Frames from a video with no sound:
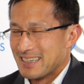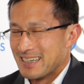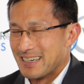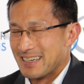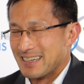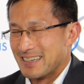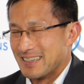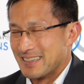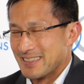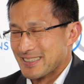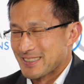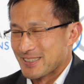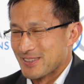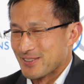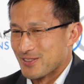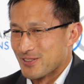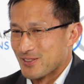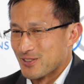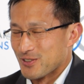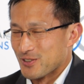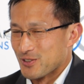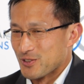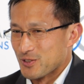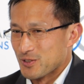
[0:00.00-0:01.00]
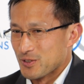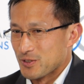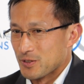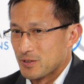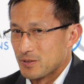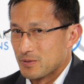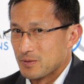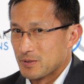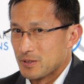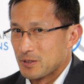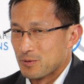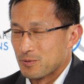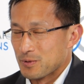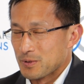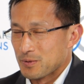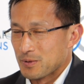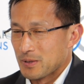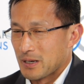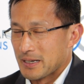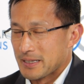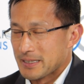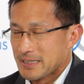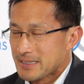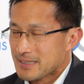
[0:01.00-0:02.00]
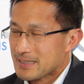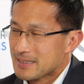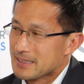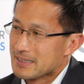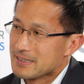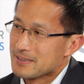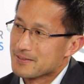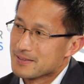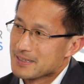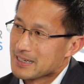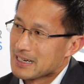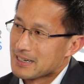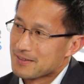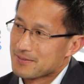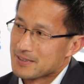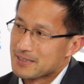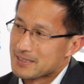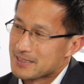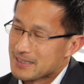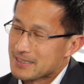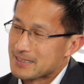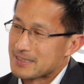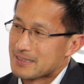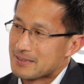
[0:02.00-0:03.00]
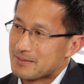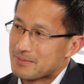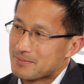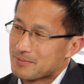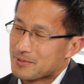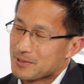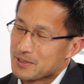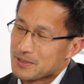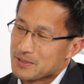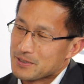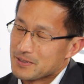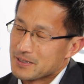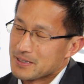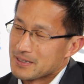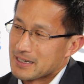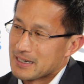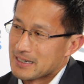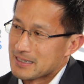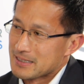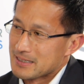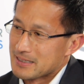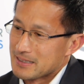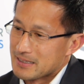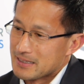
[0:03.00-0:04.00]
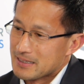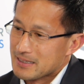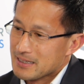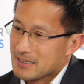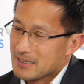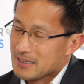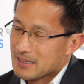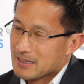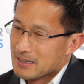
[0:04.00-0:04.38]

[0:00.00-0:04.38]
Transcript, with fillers: Uh, so, you, you know, ideally you'd have a system where you can actually